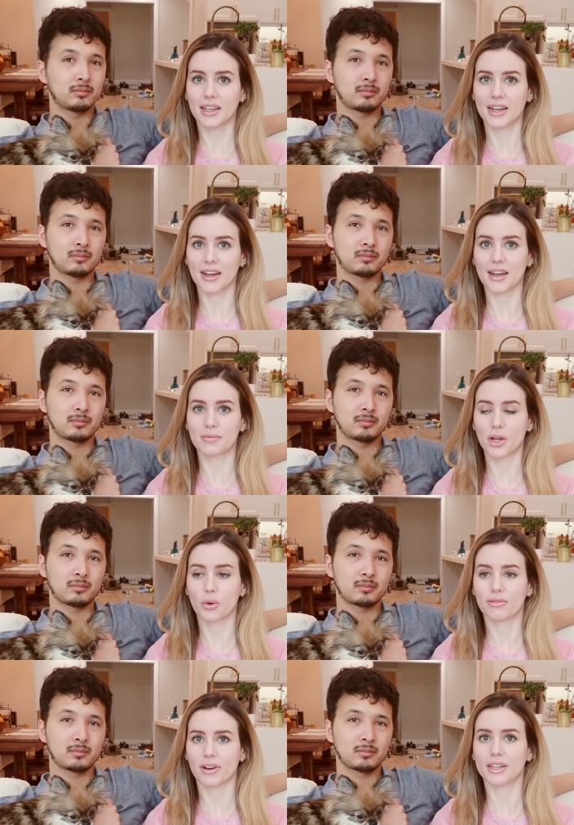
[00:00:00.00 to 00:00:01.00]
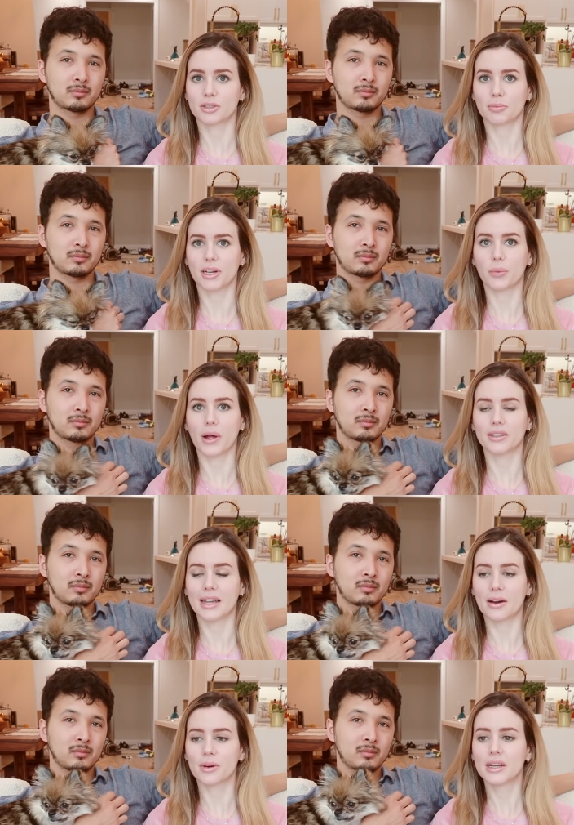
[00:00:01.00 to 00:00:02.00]
Speaker 1: like I, I know French pretty well
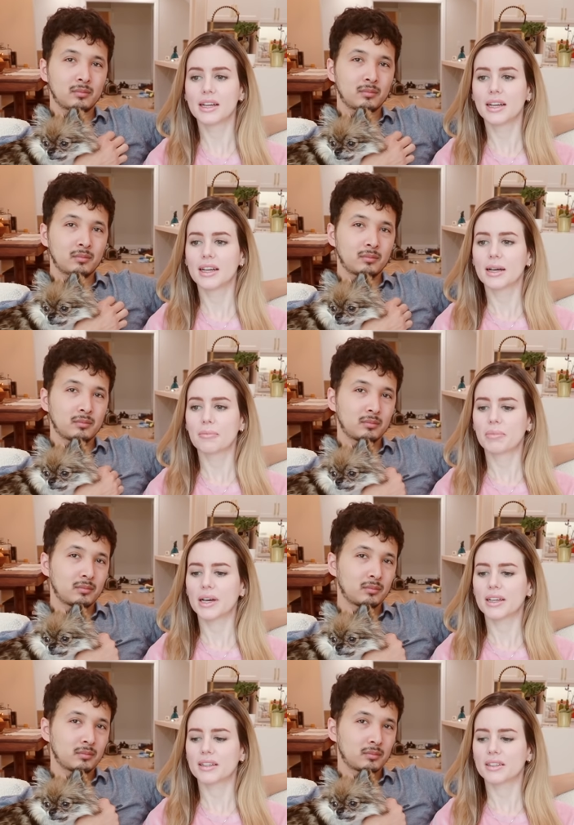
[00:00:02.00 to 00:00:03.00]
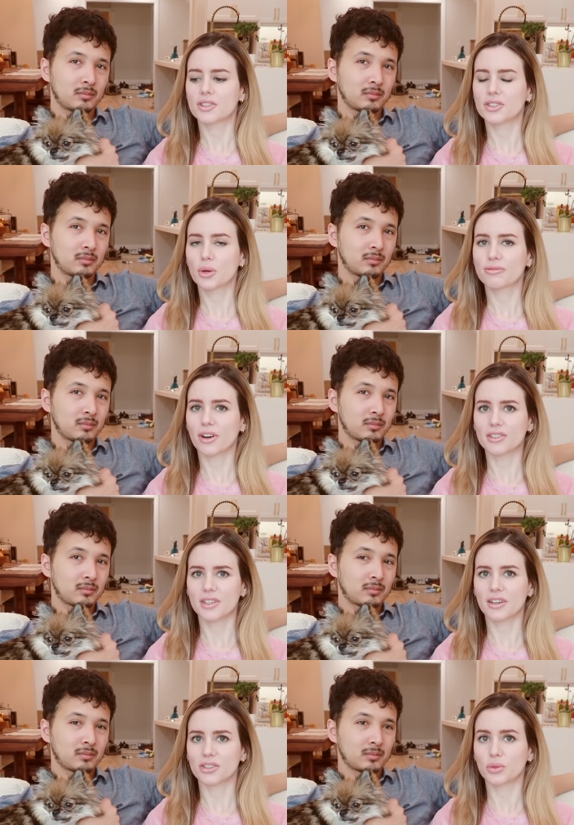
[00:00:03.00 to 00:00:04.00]
now, but there's no
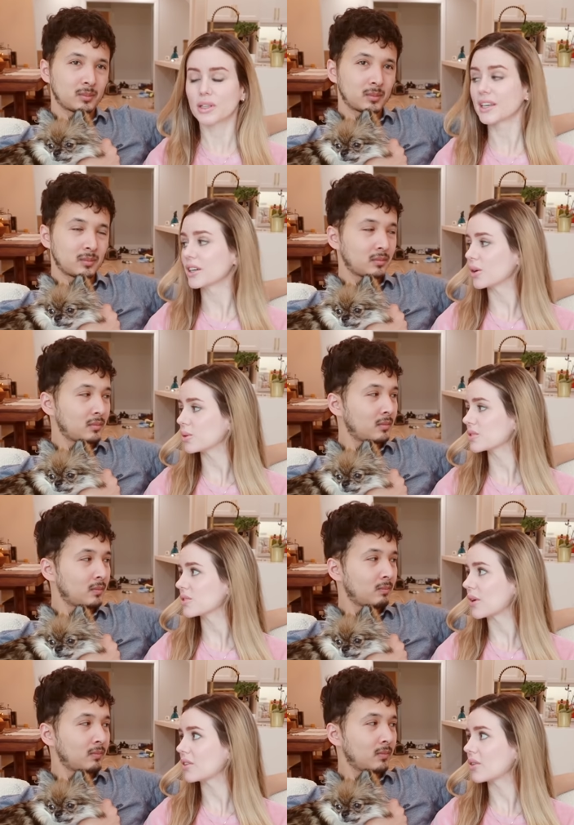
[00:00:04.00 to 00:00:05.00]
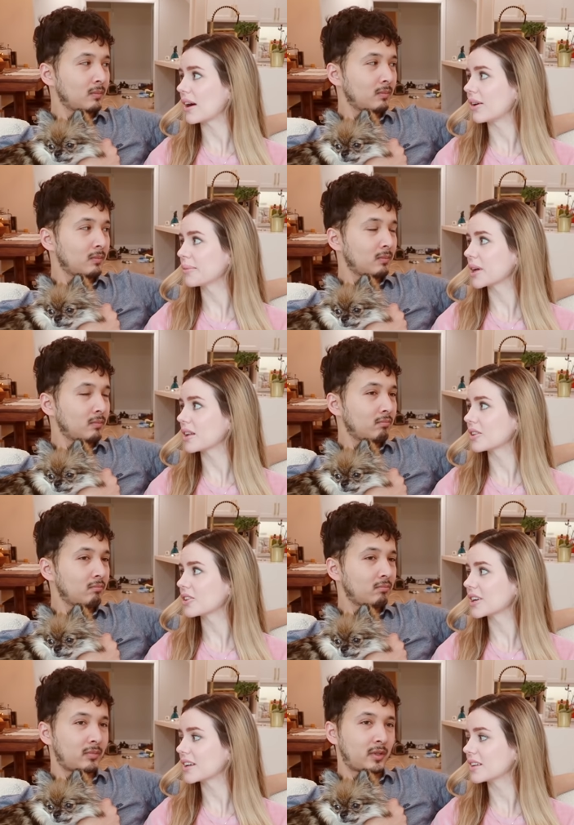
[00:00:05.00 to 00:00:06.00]
Farsi on Duolingo, so I don't know how I'm gonna
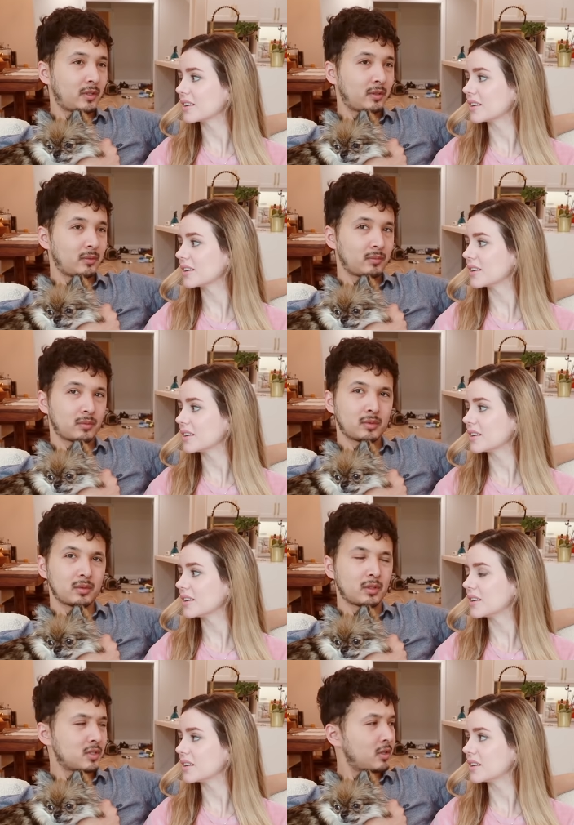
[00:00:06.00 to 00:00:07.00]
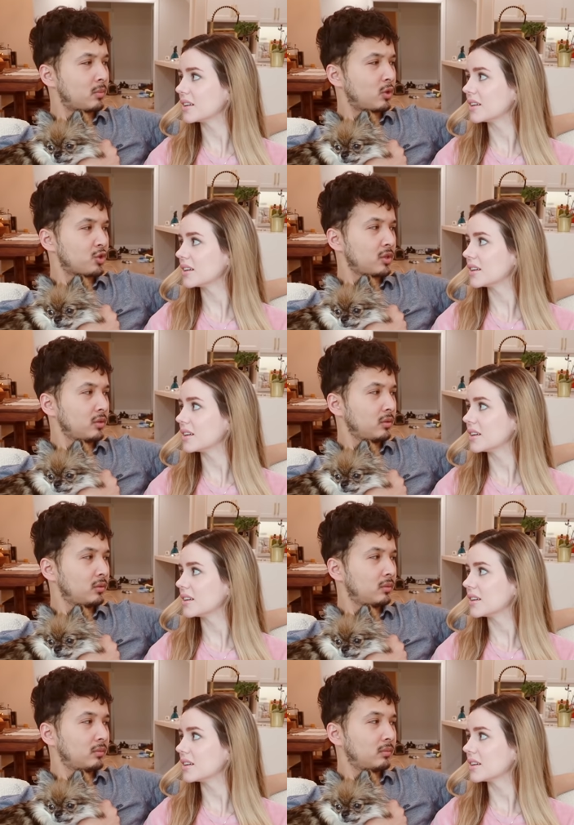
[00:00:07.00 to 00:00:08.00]
learn
Speaker 2: it. No. Is there Persian?
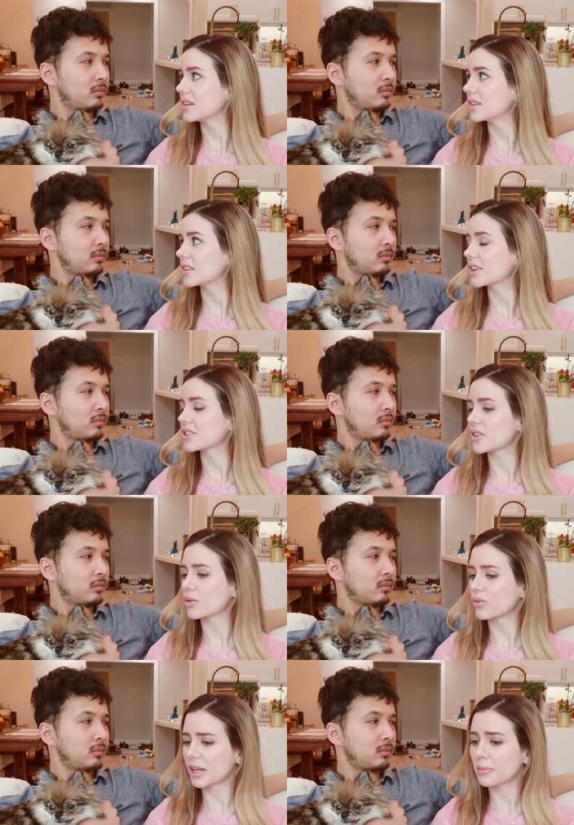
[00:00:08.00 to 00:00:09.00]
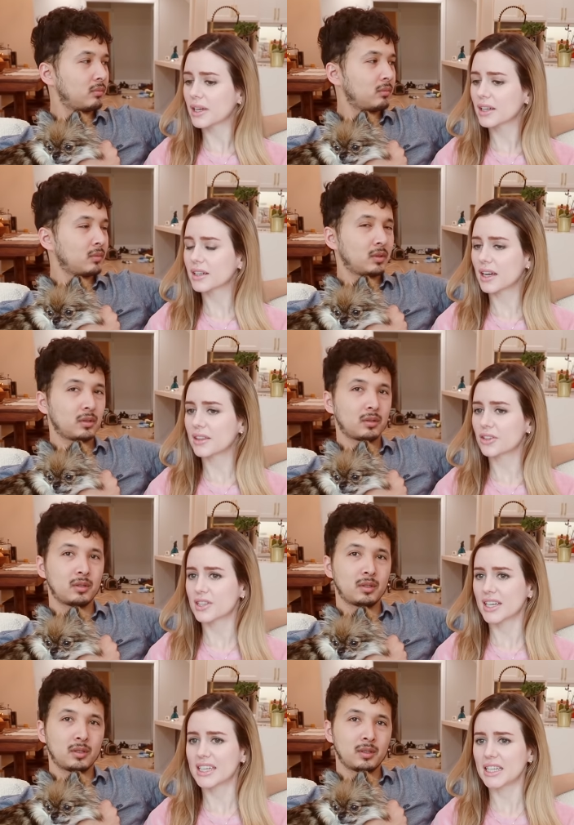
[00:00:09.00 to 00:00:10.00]
Speaker 1: There's Arabic and
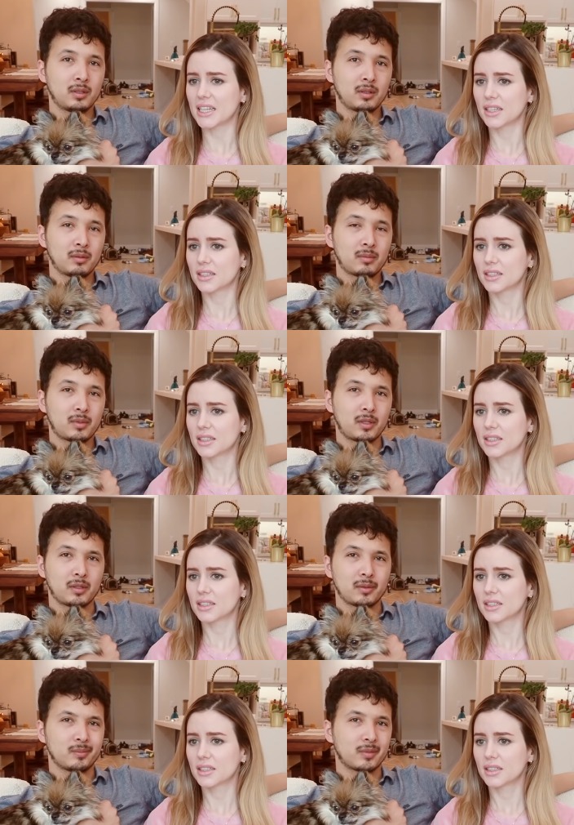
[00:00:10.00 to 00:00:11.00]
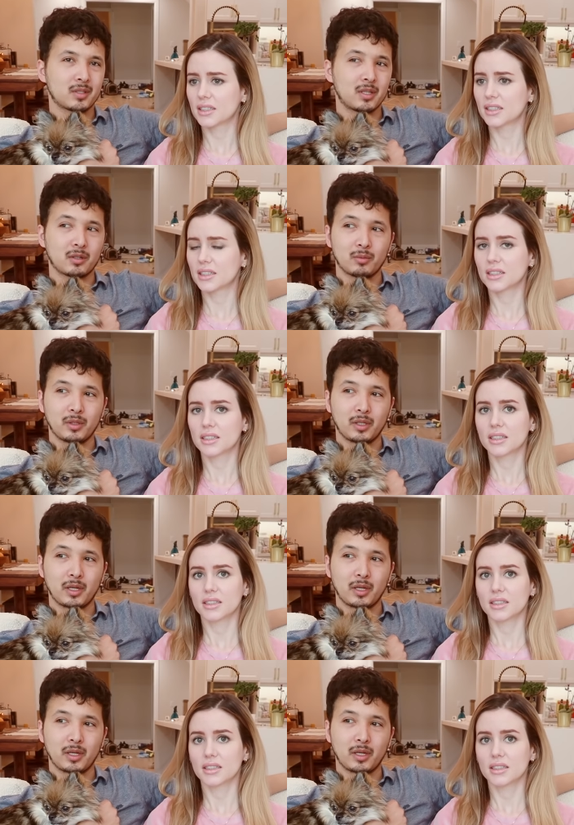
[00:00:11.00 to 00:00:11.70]
there's Hindi.
Speaker 2: Um, it's not really